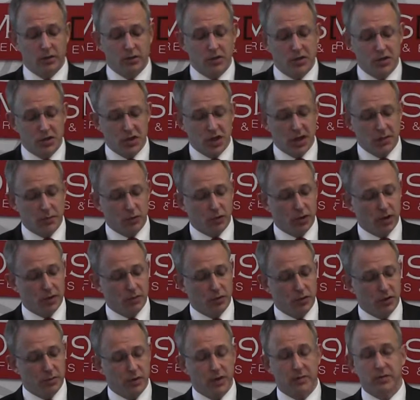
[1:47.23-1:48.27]
was cheaper on a
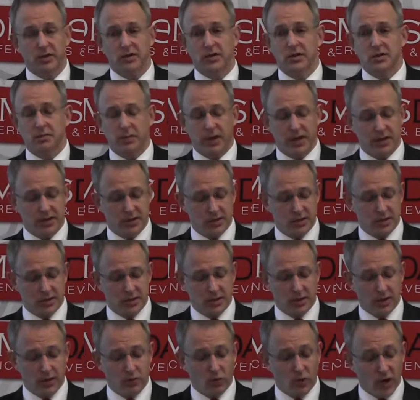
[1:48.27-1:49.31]
per premises basis
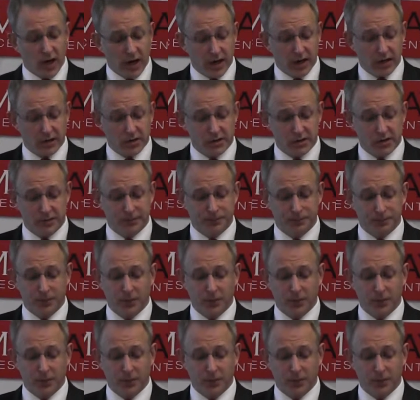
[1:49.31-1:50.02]
than wireless.